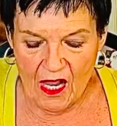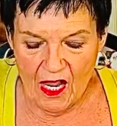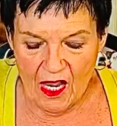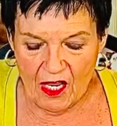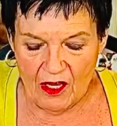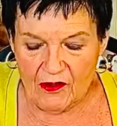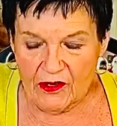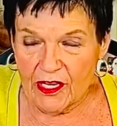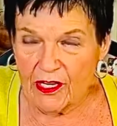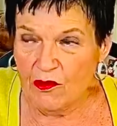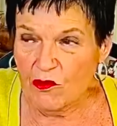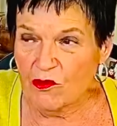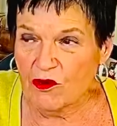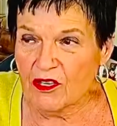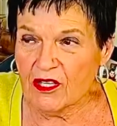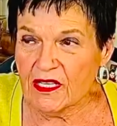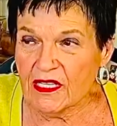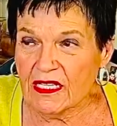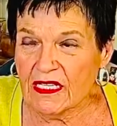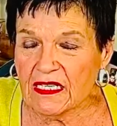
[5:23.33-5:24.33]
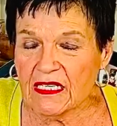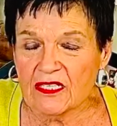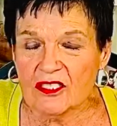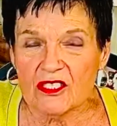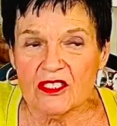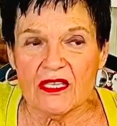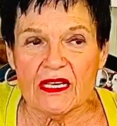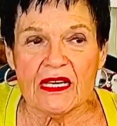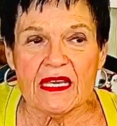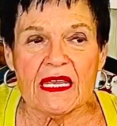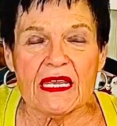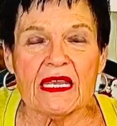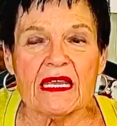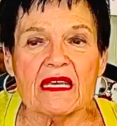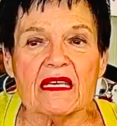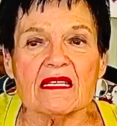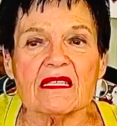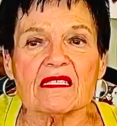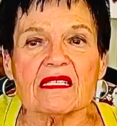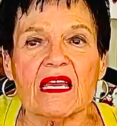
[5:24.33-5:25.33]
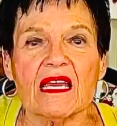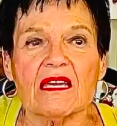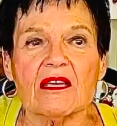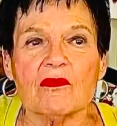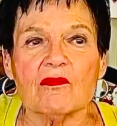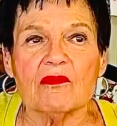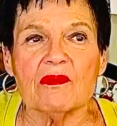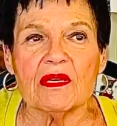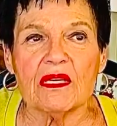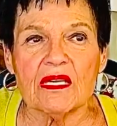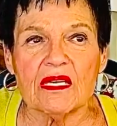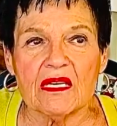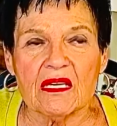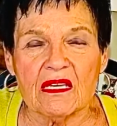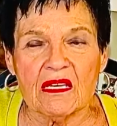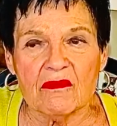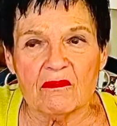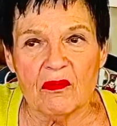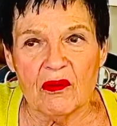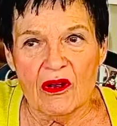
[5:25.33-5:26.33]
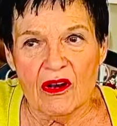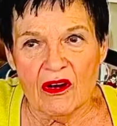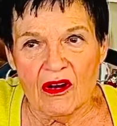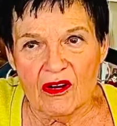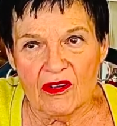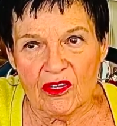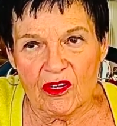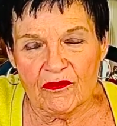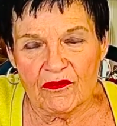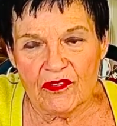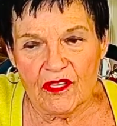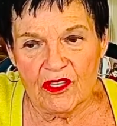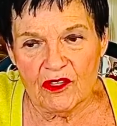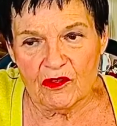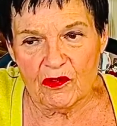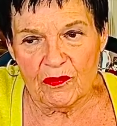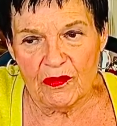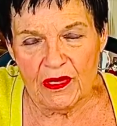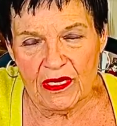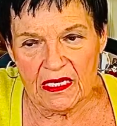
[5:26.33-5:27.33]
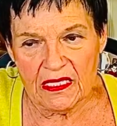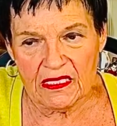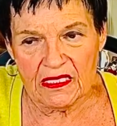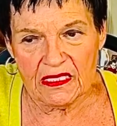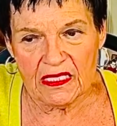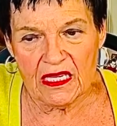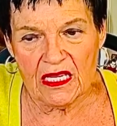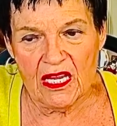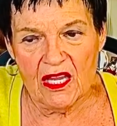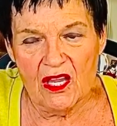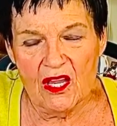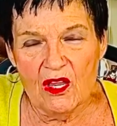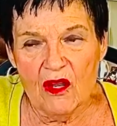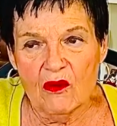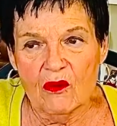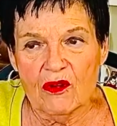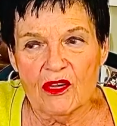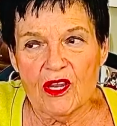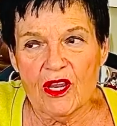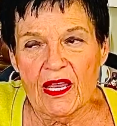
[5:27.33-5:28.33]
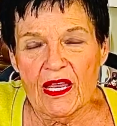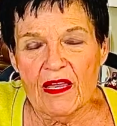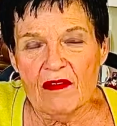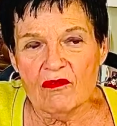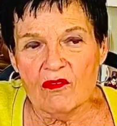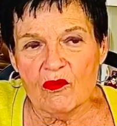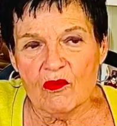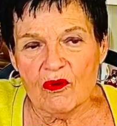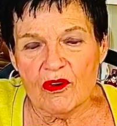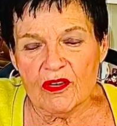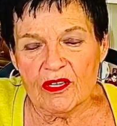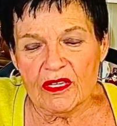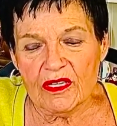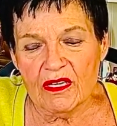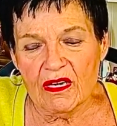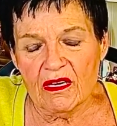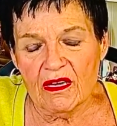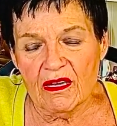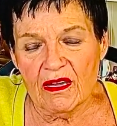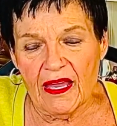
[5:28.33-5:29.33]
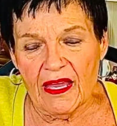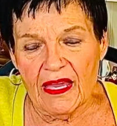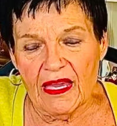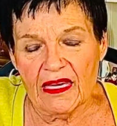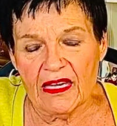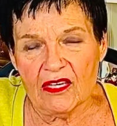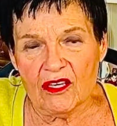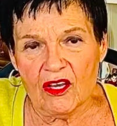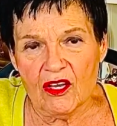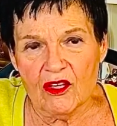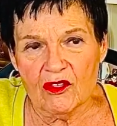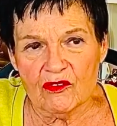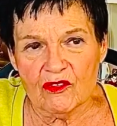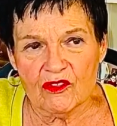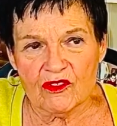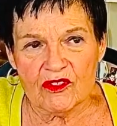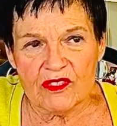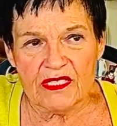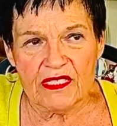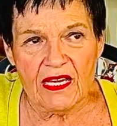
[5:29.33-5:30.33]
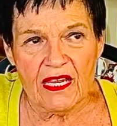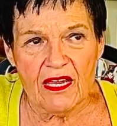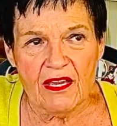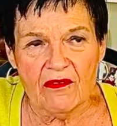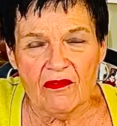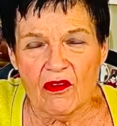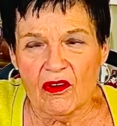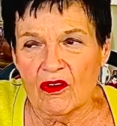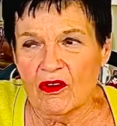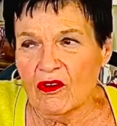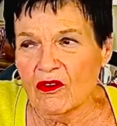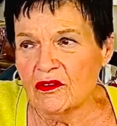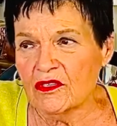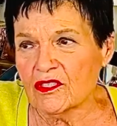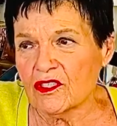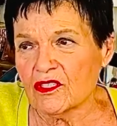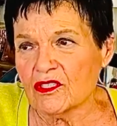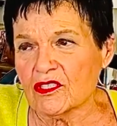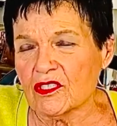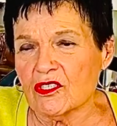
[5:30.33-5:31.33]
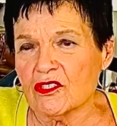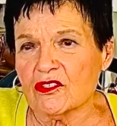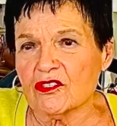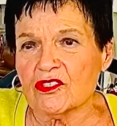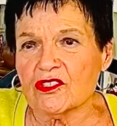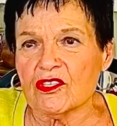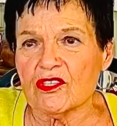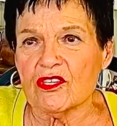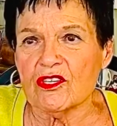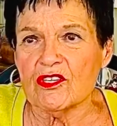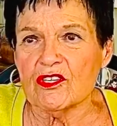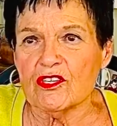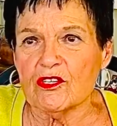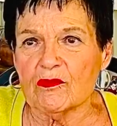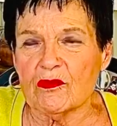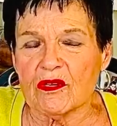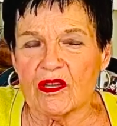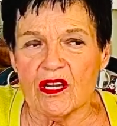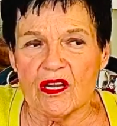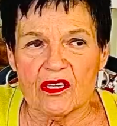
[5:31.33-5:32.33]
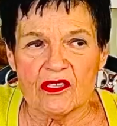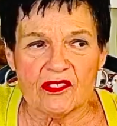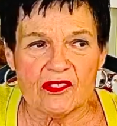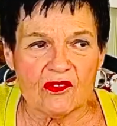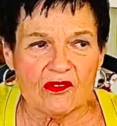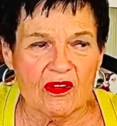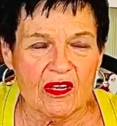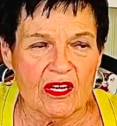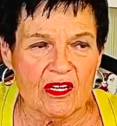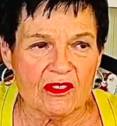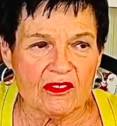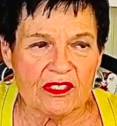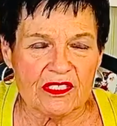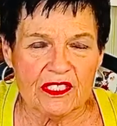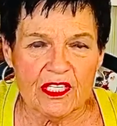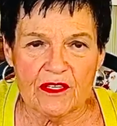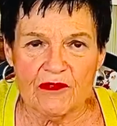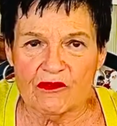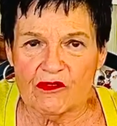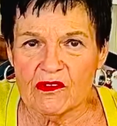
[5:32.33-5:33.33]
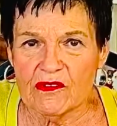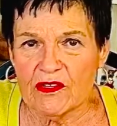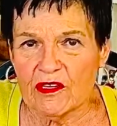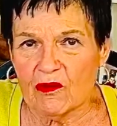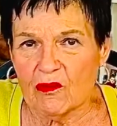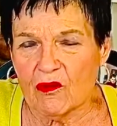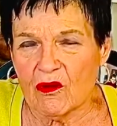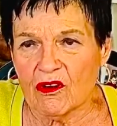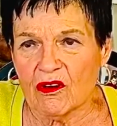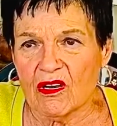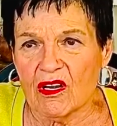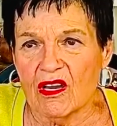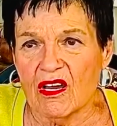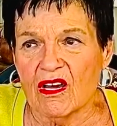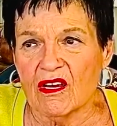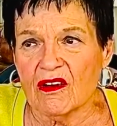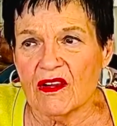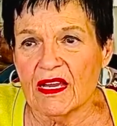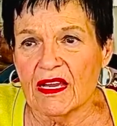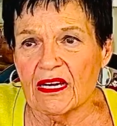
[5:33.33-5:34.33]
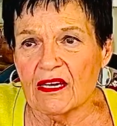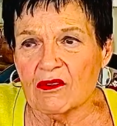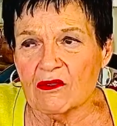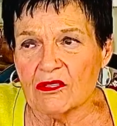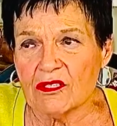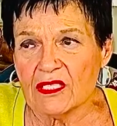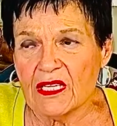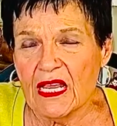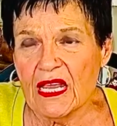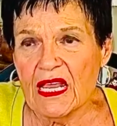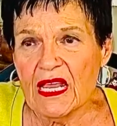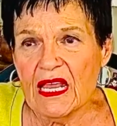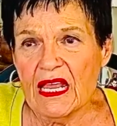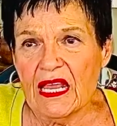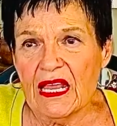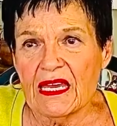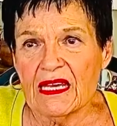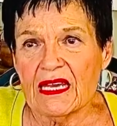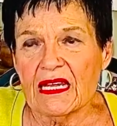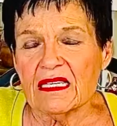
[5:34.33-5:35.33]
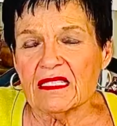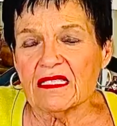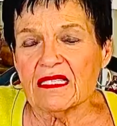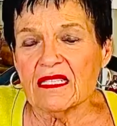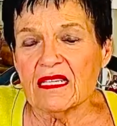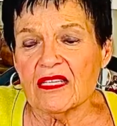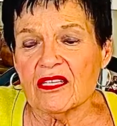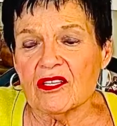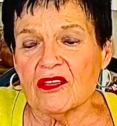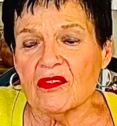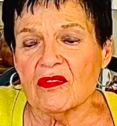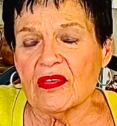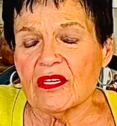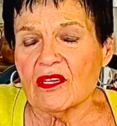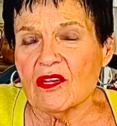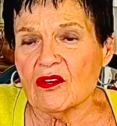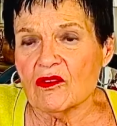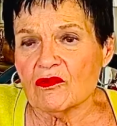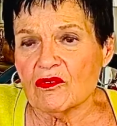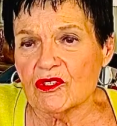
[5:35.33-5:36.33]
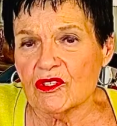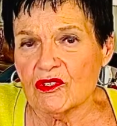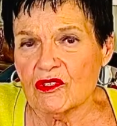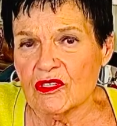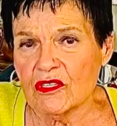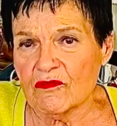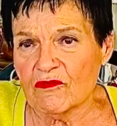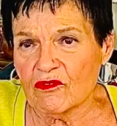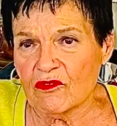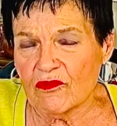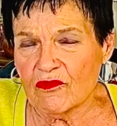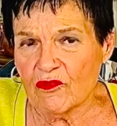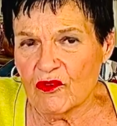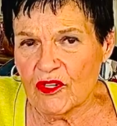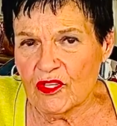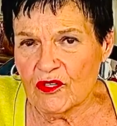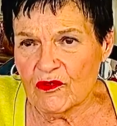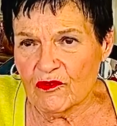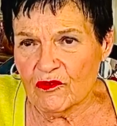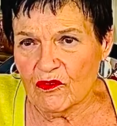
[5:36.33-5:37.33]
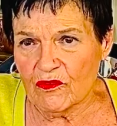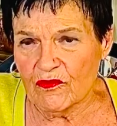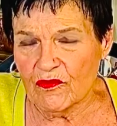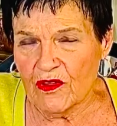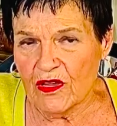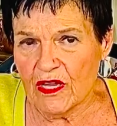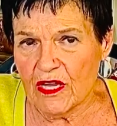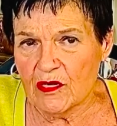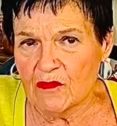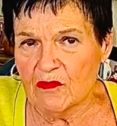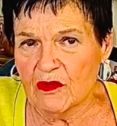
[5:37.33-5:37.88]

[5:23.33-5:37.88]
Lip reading: Okay, work addiction is a big part of codependency. When you have a work addict on your staff, it just looks so good because they're long suffering, they'll work long hours, and I'll tell you, they don't do it for free and for fun.